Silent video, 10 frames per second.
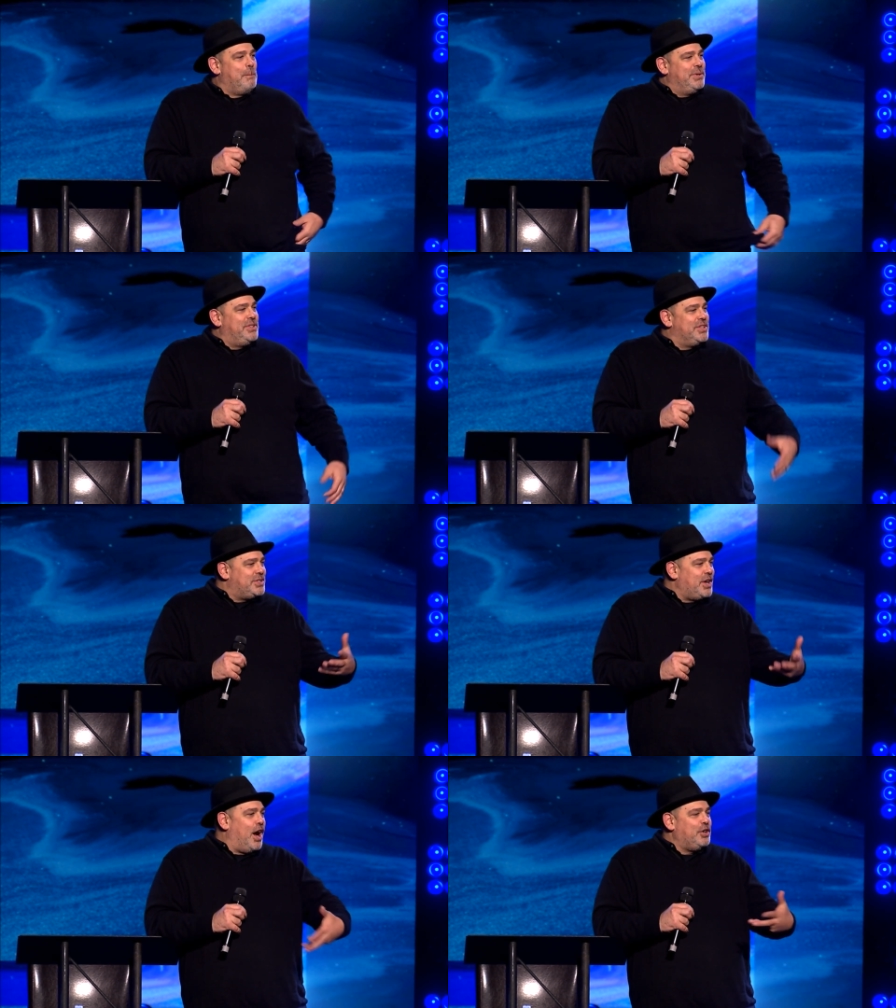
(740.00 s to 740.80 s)
But the
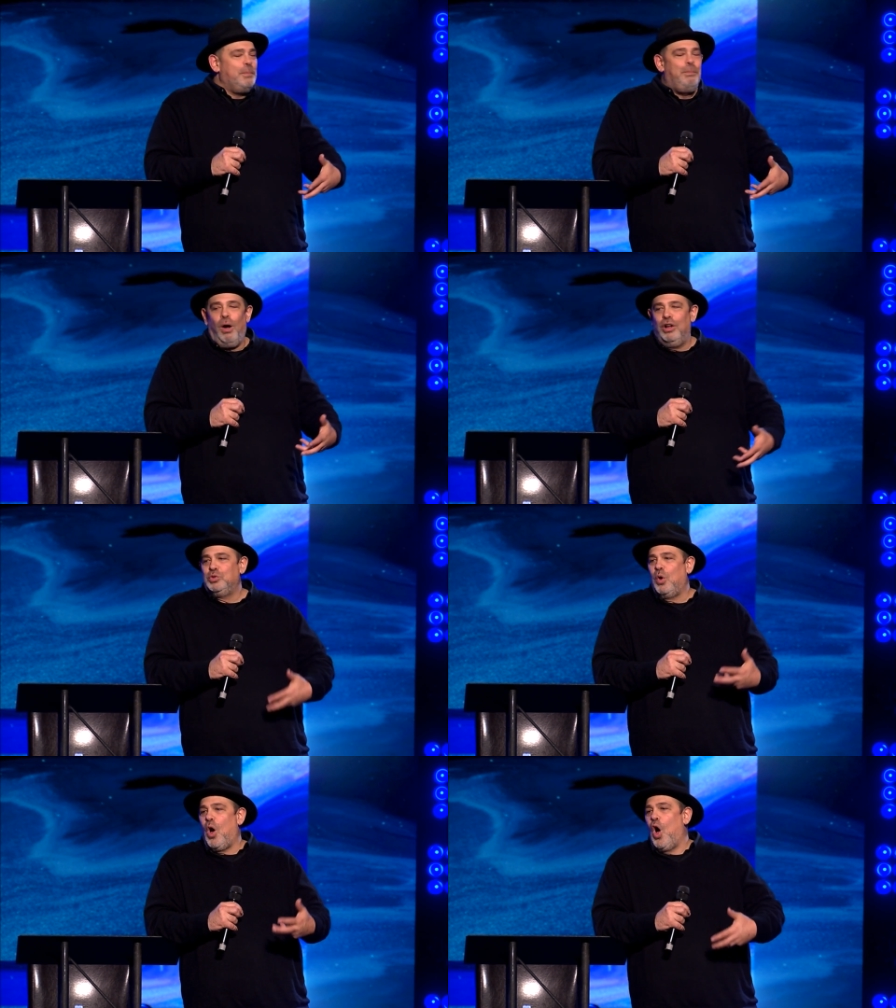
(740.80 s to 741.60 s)
soccer
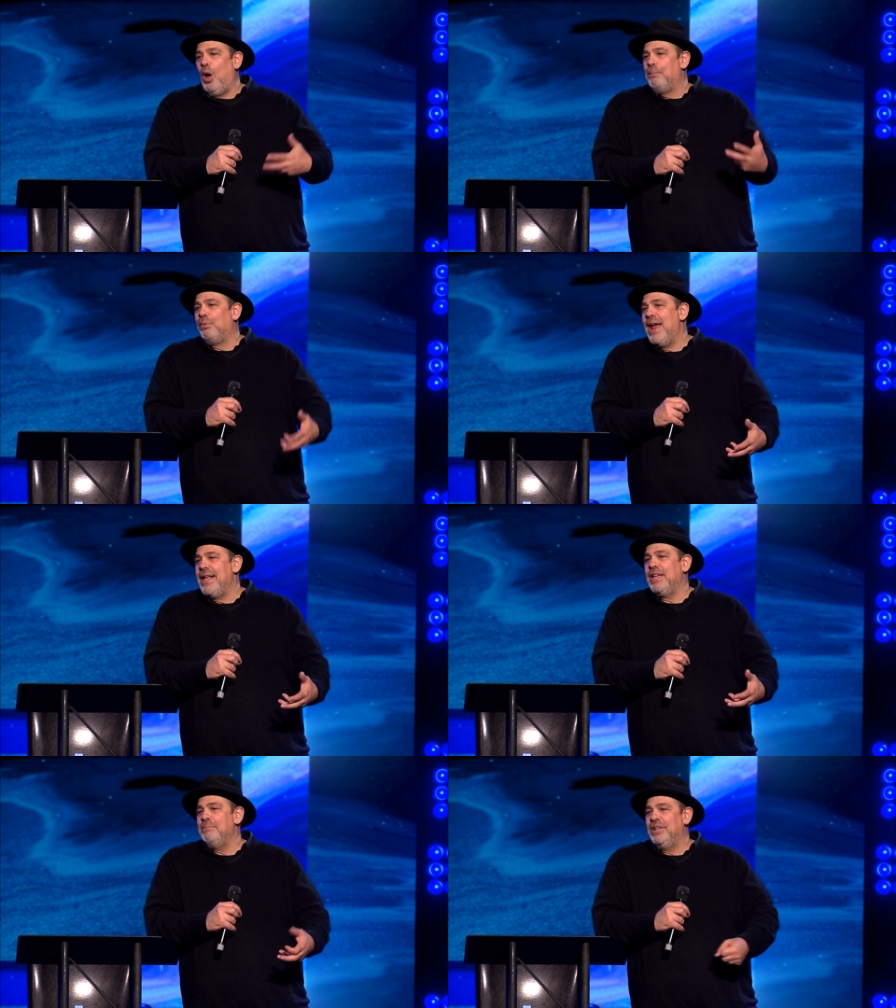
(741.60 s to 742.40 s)
balls were all
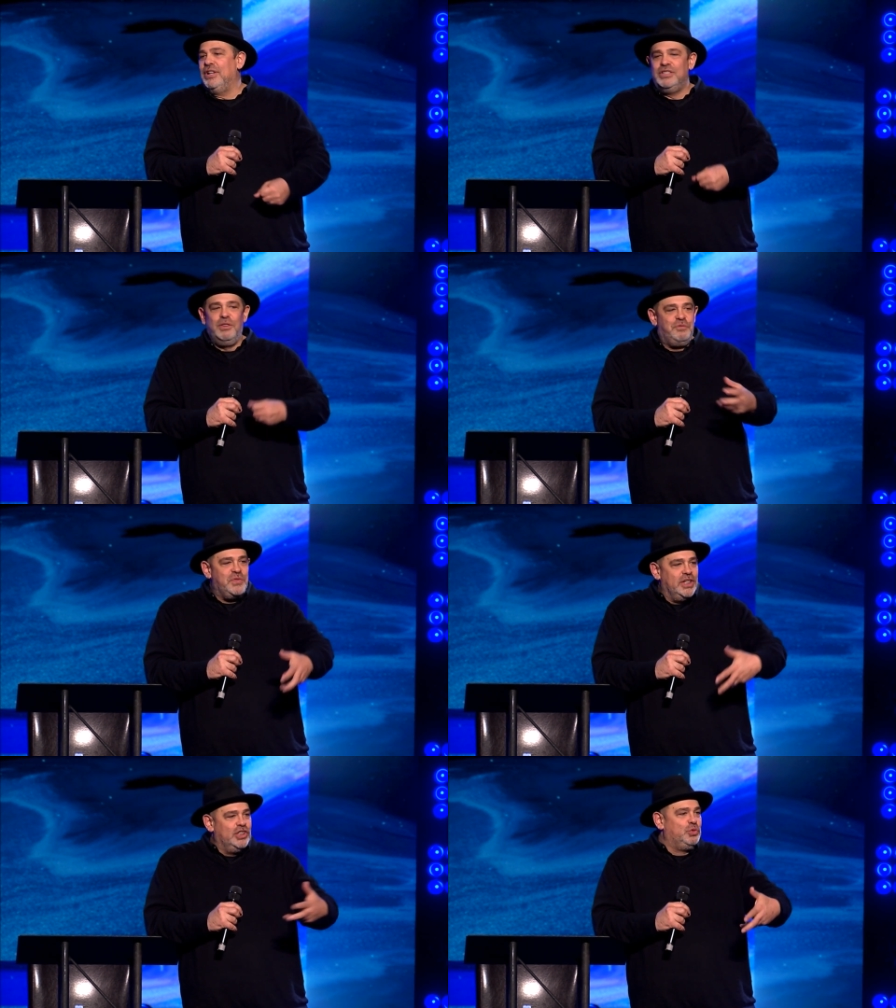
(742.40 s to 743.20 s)
breaking because the
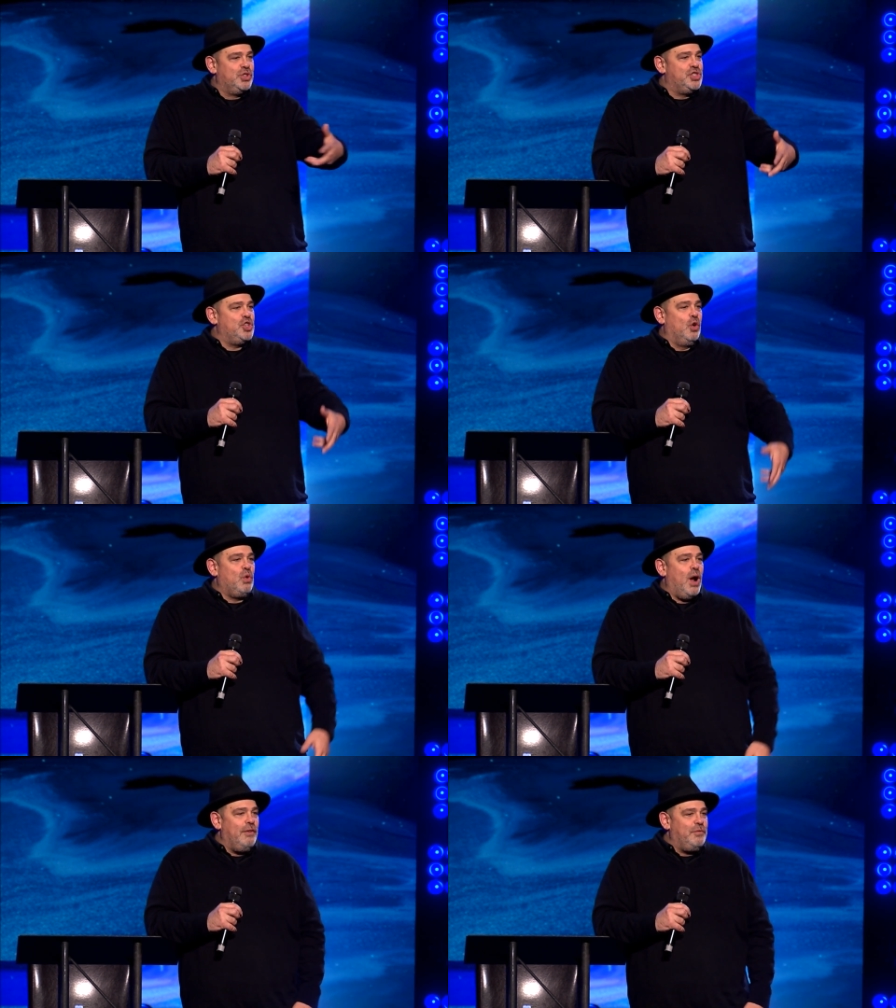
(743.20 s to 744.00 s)
fields were so
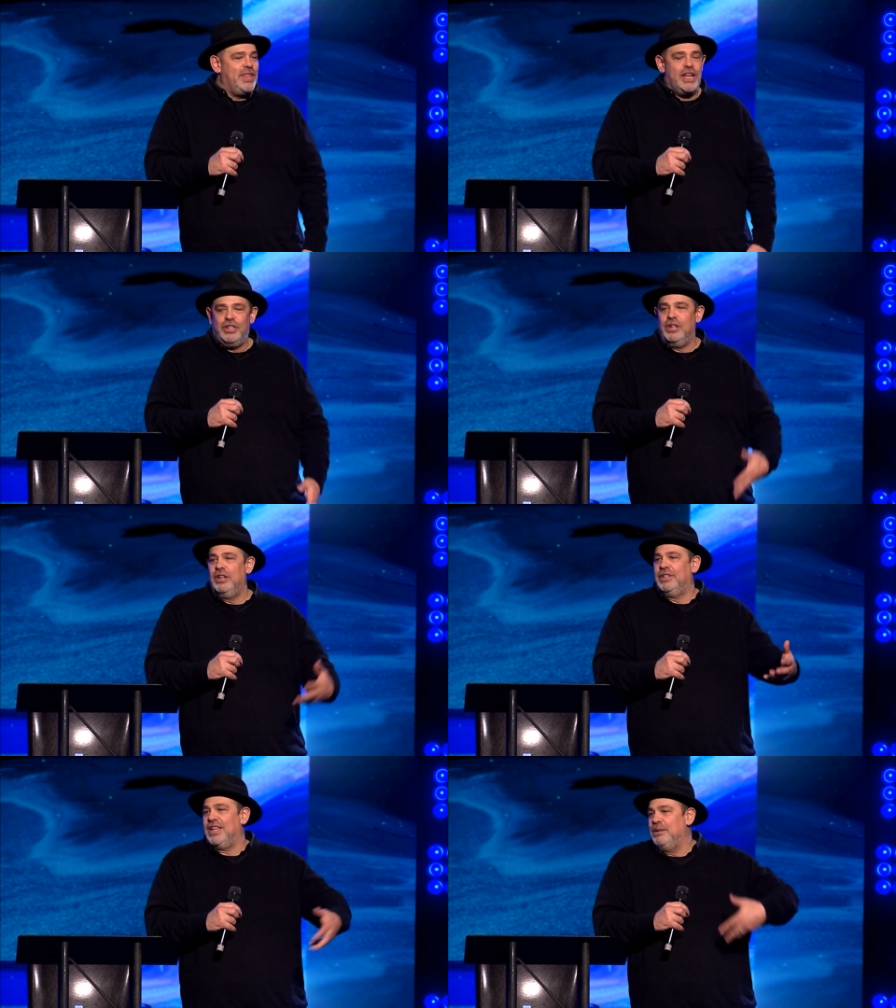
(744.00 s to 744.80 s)
rough and they
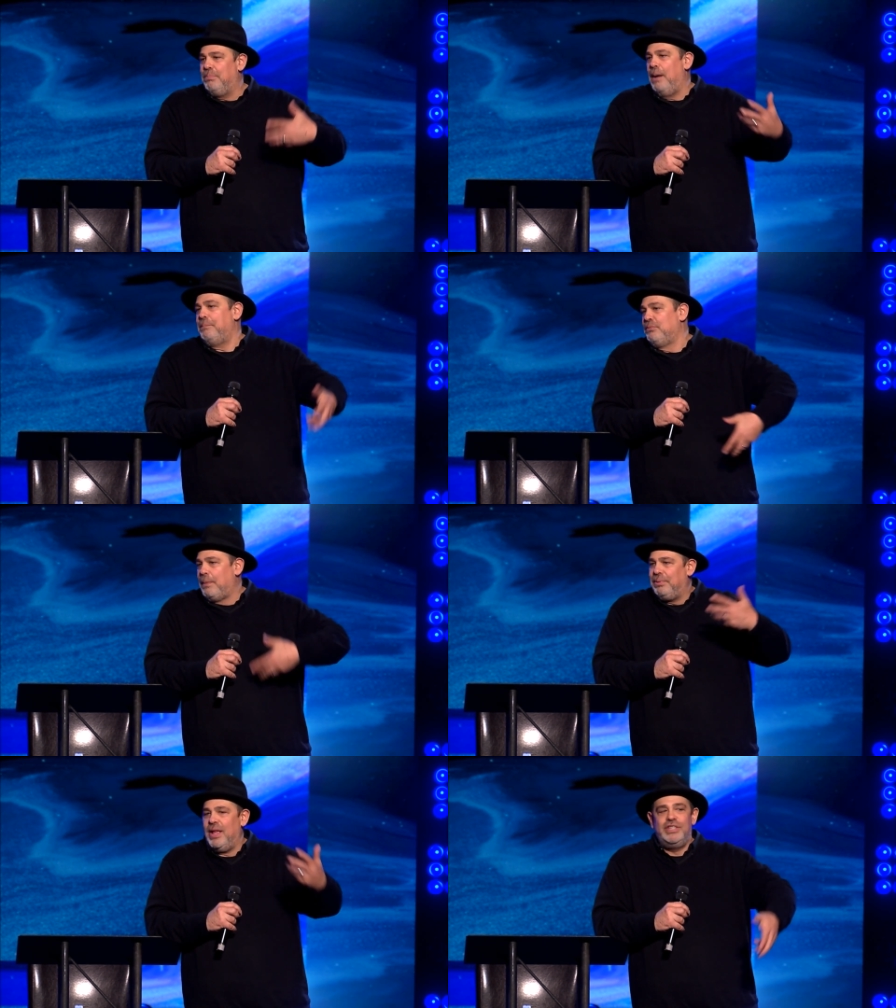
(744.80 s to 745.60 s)
couldn't keep up and
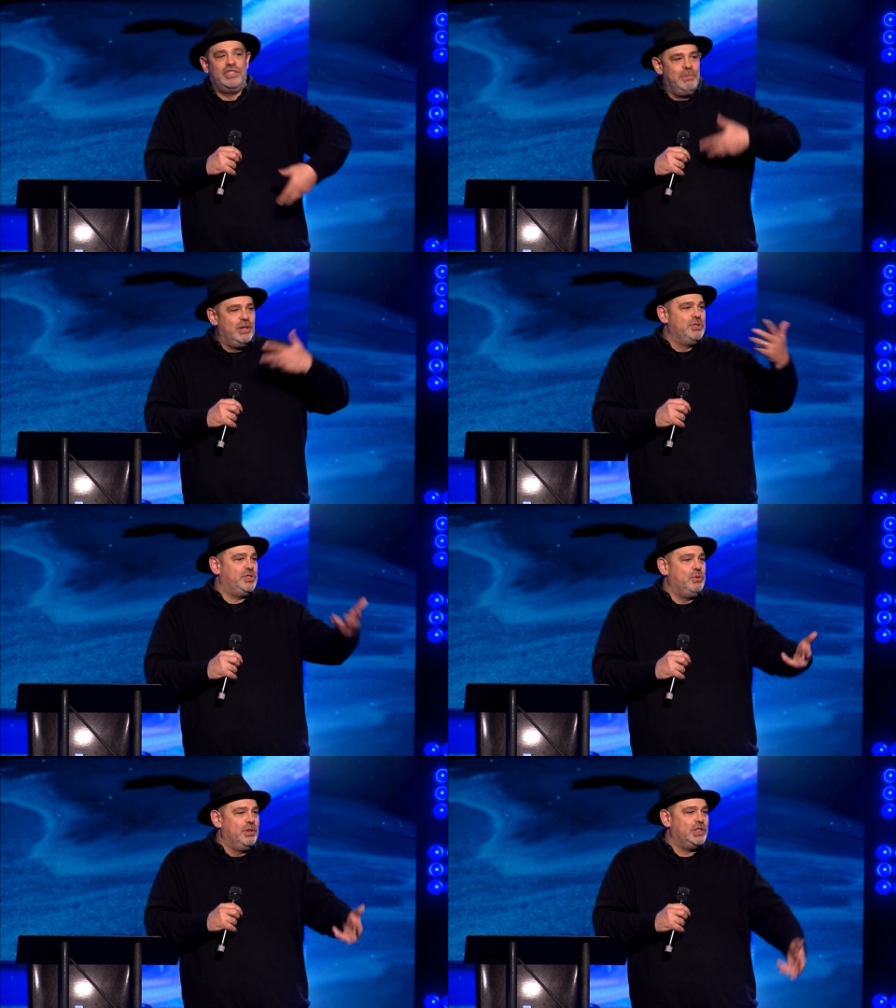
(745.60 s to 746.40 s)
replace them and it was
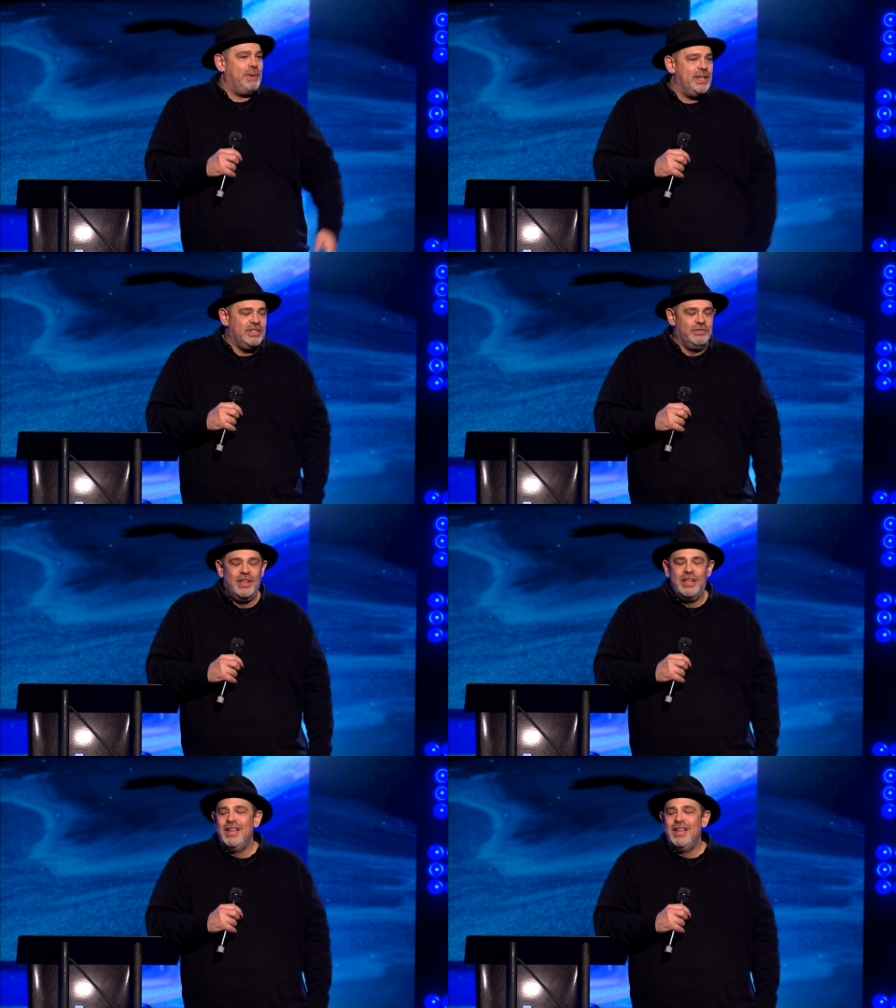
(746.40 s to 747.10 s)
too expensive.